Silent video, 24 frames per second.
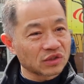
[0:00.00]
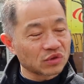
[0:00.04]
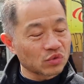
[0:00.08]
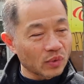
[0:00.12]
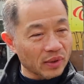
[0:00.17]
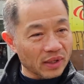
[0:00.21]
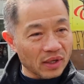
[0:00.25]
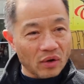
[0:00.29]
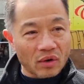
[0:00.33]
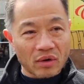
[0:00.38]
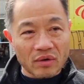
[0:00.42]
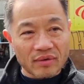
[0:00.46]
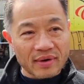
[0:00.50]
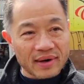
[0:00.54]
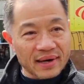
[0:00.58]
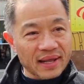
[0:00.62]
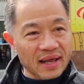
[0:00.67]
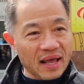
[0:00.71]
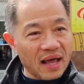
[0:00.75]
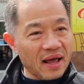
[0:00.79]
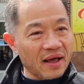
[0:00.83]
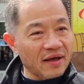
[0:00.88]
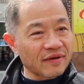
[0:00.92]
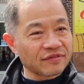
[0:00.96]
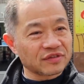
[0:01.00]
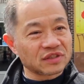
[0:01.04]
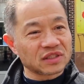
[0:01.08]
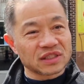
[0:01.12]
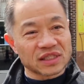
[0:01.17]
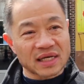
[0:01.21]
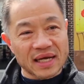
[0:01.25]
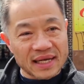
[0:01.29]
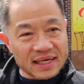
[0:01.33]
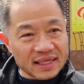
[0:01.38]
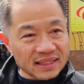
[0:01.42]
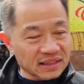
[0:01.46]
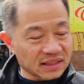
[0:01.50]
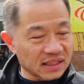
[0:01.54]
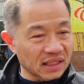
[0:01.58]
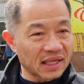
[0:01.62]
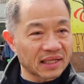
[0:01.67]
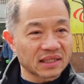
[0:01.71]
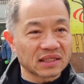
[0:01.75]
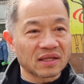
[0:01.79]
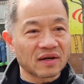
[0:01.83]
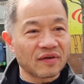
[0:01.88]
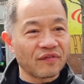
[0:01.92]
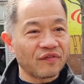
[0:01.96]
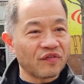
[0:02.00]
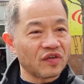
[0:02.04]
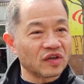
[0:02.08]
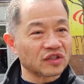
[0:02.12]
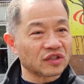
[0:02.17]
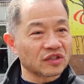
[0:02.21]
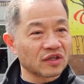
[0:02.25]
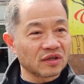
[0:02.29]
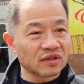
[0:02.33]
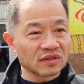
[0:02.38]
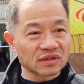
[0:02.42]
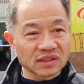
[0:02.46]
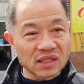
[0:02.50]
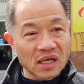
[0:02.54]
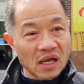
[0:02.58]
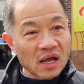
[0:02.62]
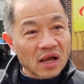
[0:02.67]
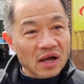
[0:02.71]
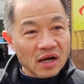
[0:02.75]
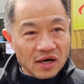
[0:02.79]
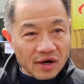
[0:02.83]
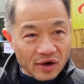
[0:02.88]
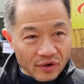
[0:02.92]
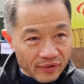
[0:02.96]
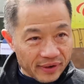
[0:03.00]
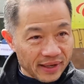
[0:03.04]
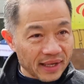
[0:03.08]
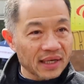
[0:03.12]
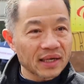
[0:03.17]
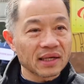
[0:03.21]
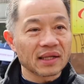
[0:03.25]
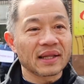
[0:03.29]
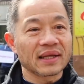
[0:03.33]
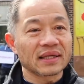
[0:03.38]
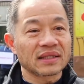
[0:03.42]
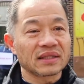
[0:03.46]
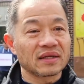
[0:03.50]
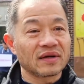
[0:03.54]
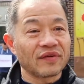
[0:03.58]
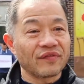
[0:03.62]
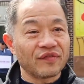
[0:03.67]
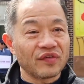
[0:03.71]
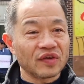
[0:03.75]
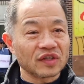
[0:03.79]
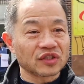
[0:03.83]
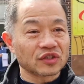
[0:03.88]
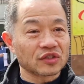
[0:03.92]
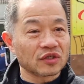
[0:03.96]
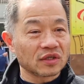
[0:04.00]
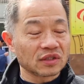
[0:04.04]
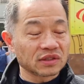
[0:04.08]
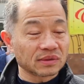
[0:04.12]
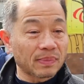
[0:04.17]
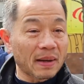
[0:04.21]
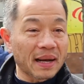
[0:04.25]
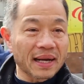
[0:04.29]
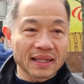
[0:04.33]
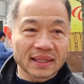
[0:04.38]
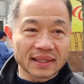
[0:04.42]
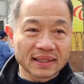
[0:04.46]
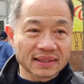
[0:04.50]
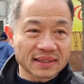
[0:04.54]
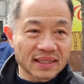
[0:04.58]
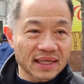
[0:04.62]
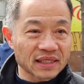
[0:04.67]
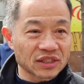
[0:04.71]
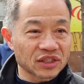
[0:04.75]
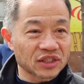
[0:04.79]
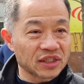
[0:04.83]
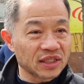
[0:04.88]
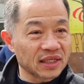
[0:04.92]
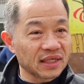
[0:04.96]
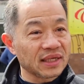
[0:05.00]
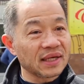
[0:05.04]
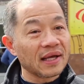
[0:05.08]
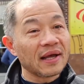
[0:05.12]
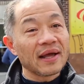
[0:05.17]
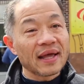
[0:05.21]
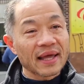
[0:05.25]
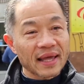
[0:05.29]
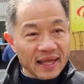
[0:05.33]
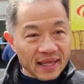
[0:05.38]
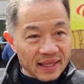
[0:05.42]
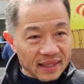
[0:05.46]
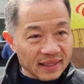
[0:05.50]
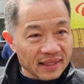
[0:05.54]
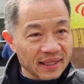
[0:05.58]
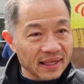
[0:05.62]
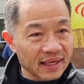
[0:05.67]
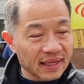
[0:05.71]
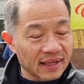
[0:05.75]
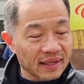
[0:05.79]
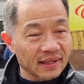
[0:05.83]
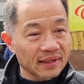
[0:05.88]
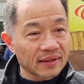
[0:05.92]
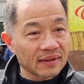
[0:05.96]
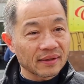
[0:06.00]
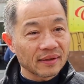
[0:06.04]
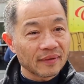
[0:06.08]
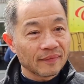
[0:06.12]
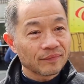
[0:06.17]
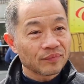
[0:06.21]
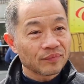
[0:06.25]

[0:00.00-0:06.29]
We already have Chinese elected officials, Korean elected officials, Bangladeshi, Indian.